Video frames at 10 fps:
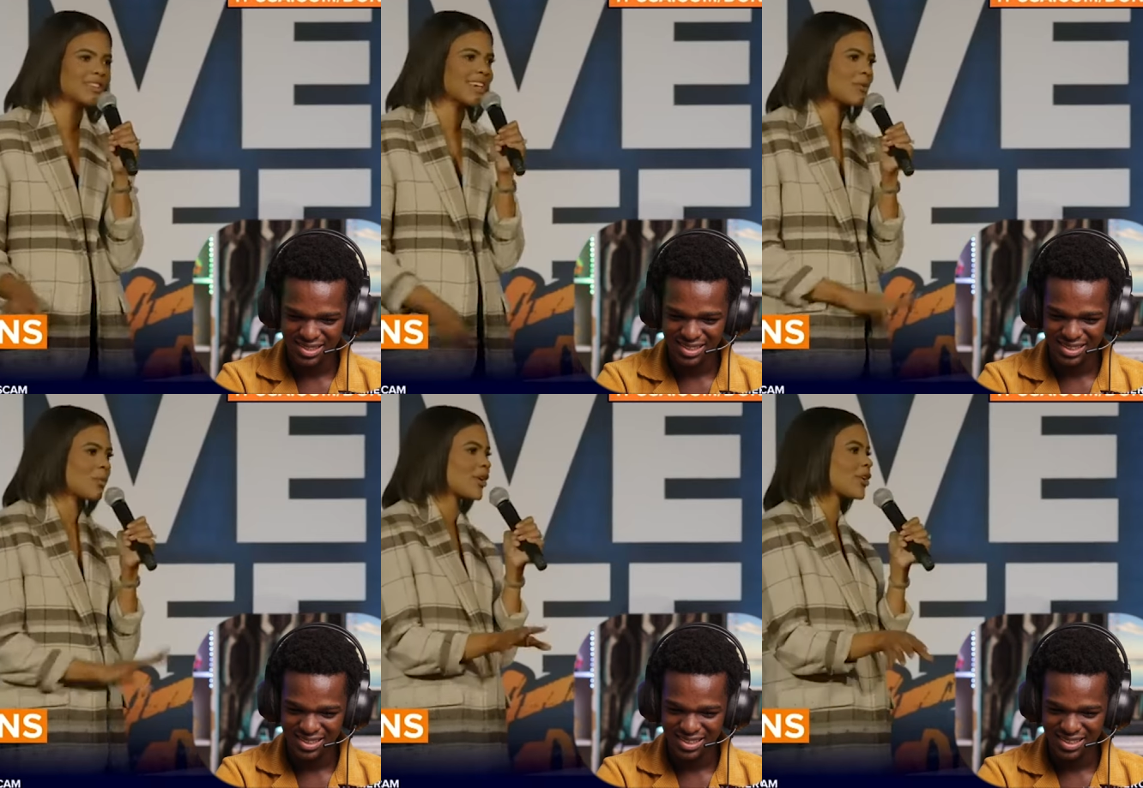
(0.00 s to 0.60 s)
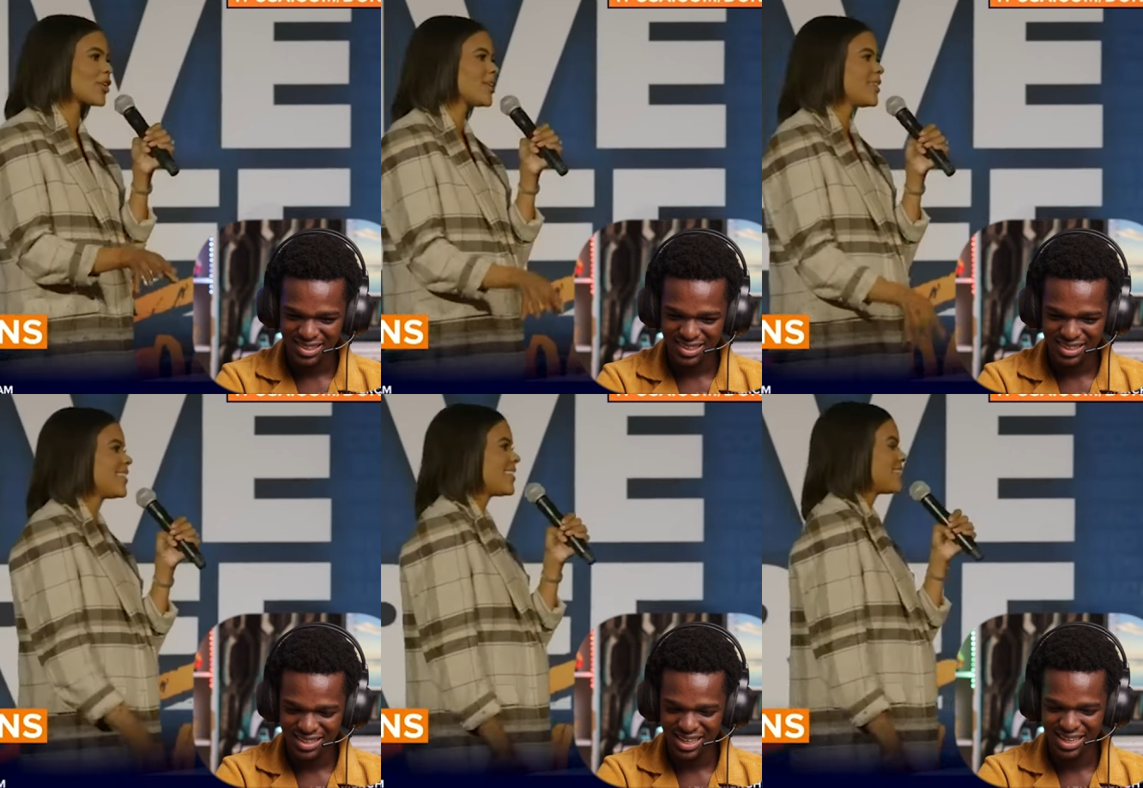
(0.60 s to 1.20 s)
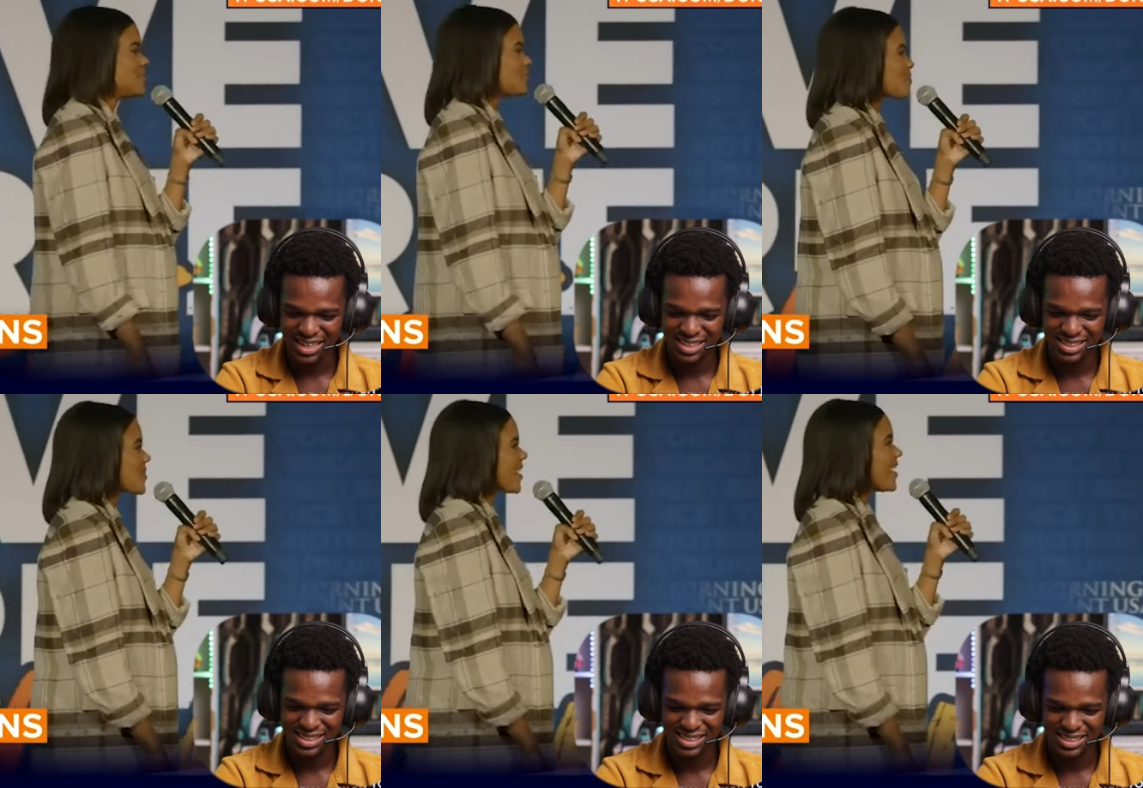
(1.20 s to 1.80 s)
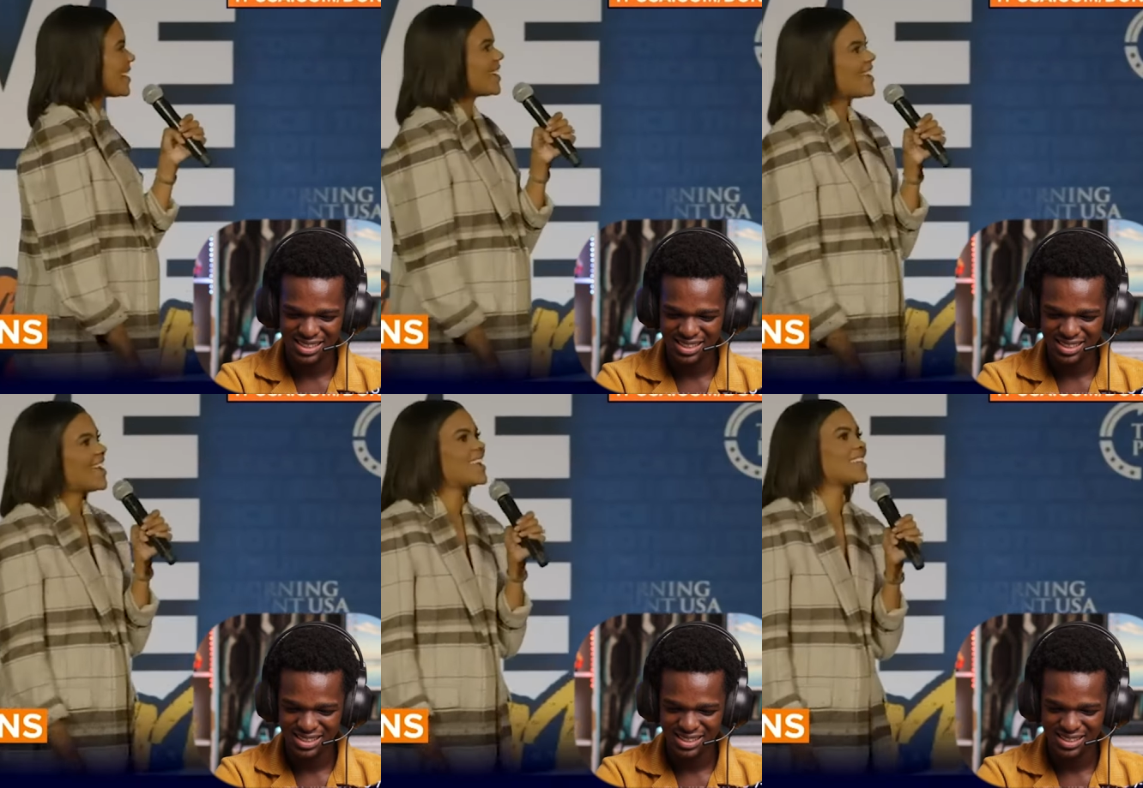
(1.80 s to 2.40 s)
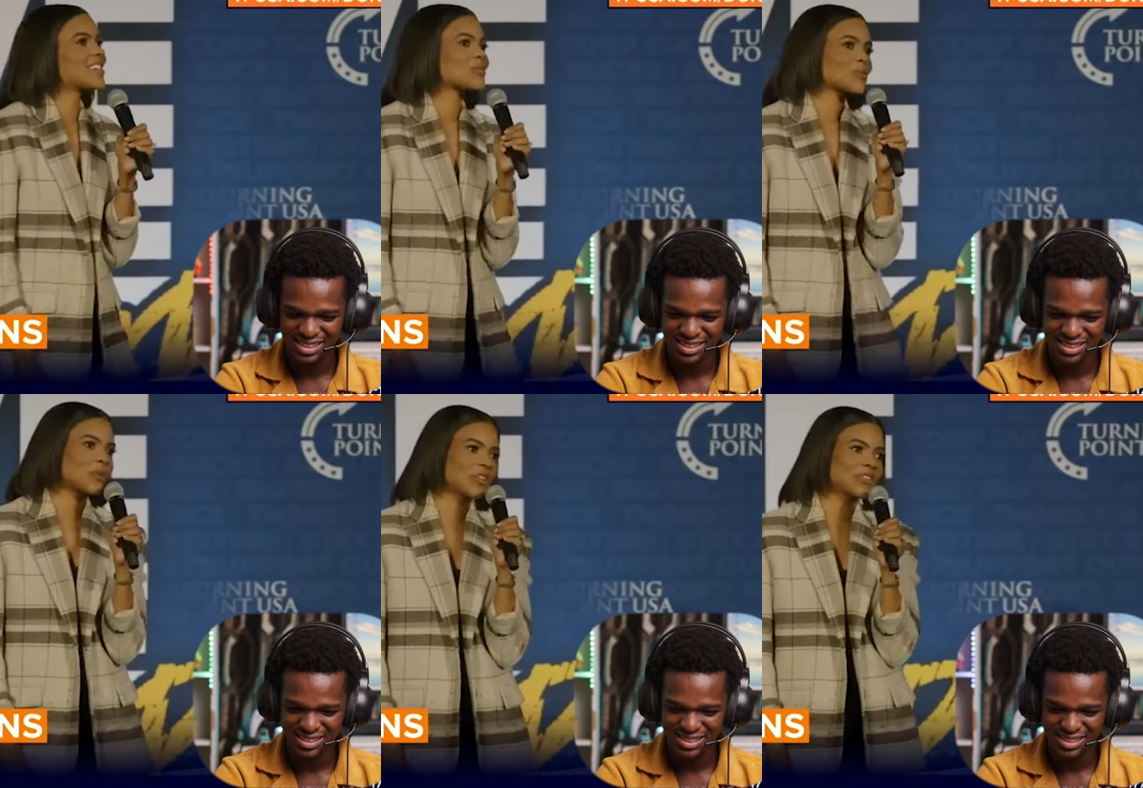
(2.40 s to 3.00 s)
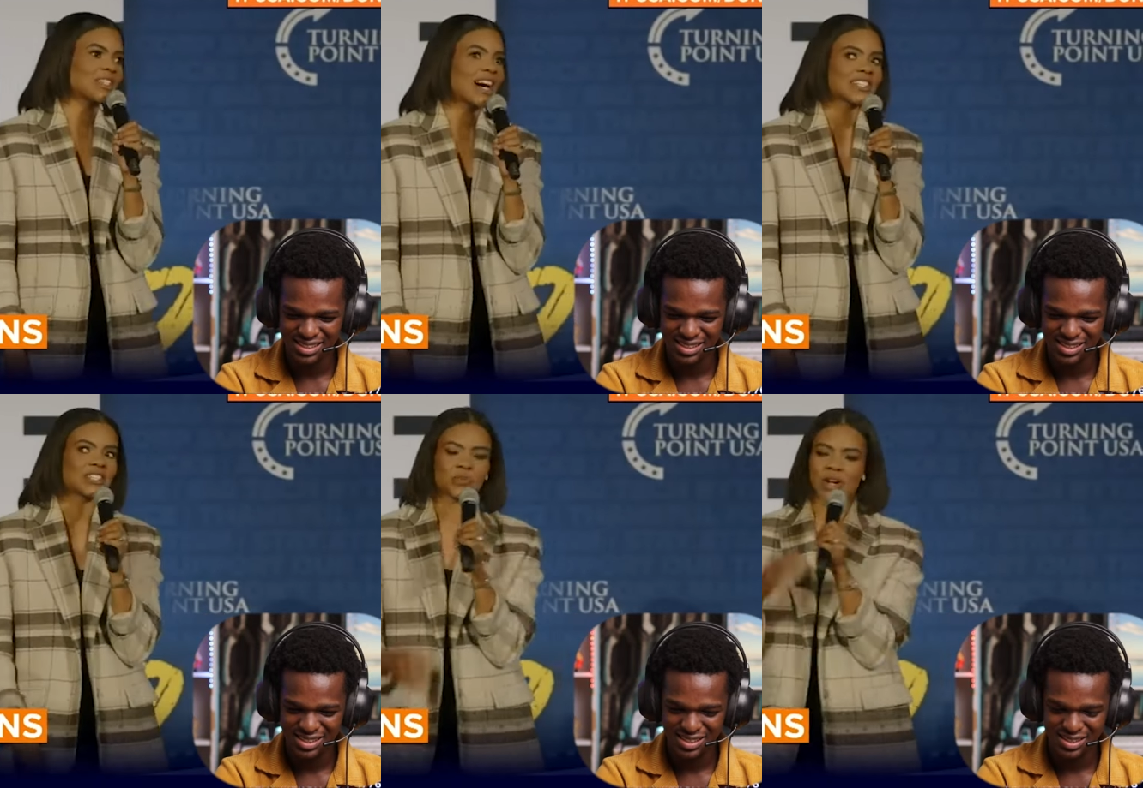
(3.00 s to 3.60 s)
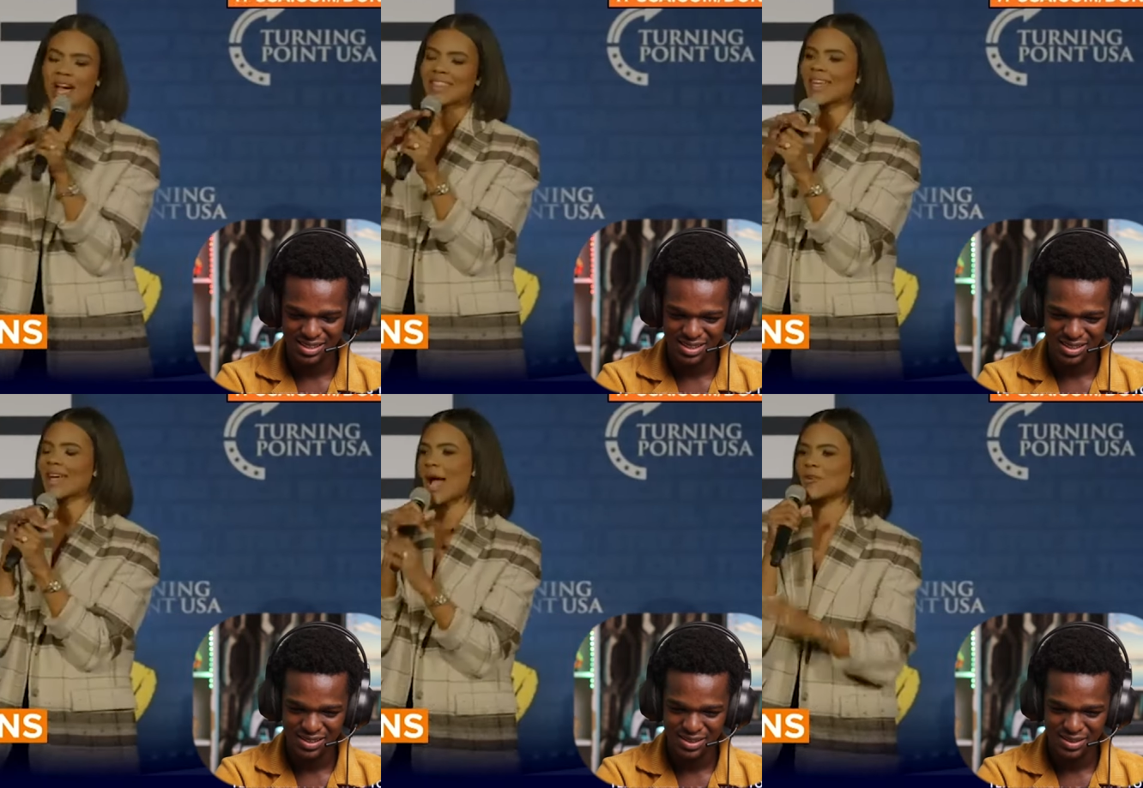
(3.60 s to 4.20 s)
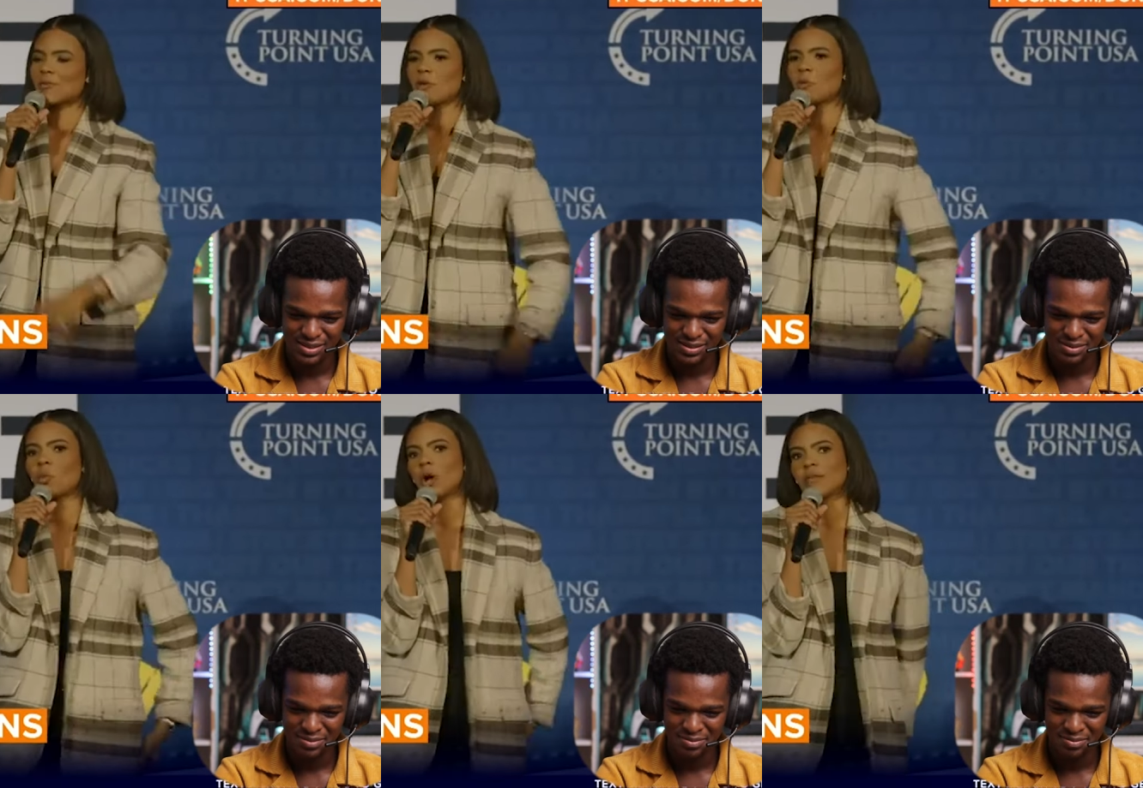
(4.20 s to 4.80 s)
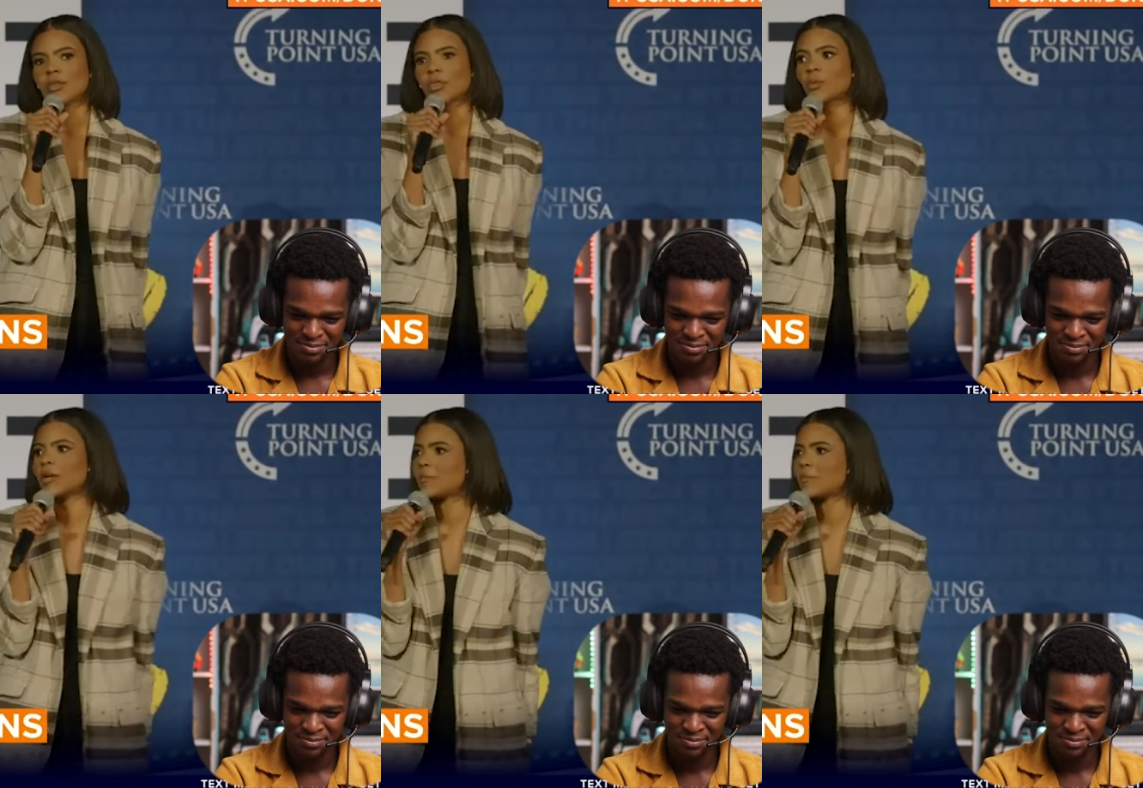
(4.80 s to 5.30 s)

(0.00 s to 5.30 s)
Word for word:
Speaker 1: It's getting weirder. Yes. And this was one of those classes where I think I was maybe one of three